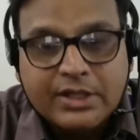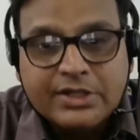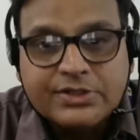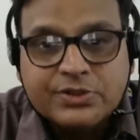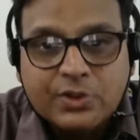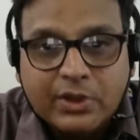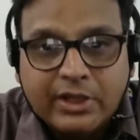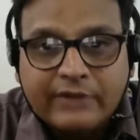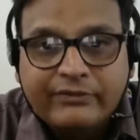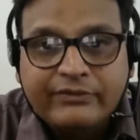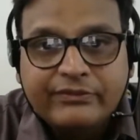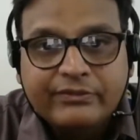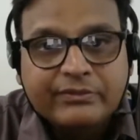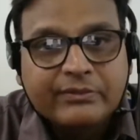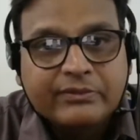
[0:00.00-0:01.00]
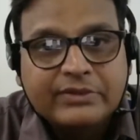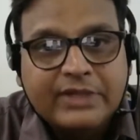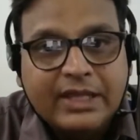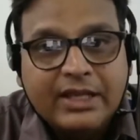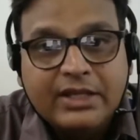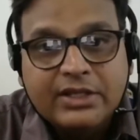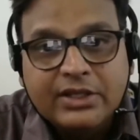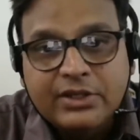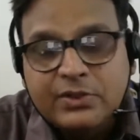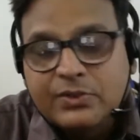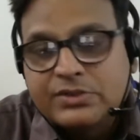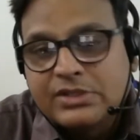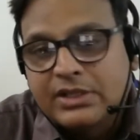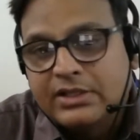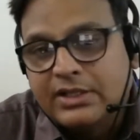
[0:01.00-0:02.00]
So if they
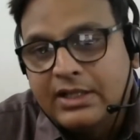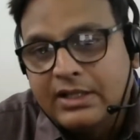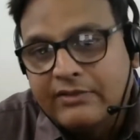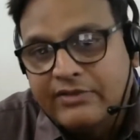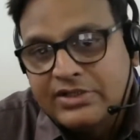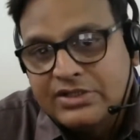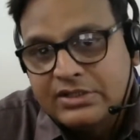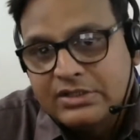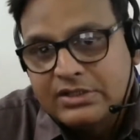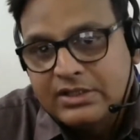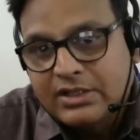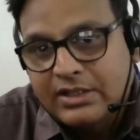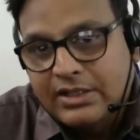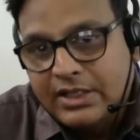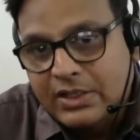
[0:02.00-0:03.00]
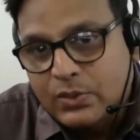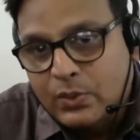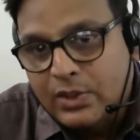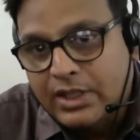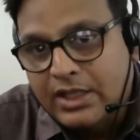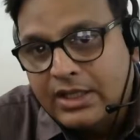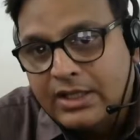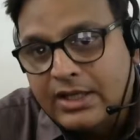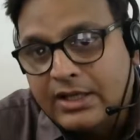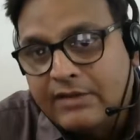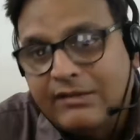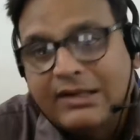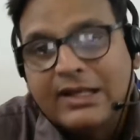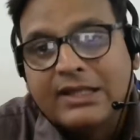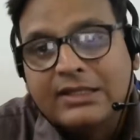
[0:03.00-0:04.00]
introduce a television network in a
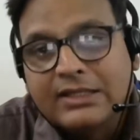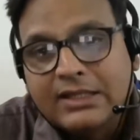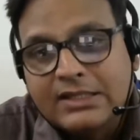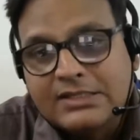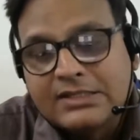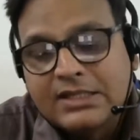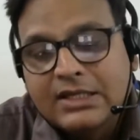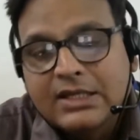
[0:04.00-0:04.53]
country like this,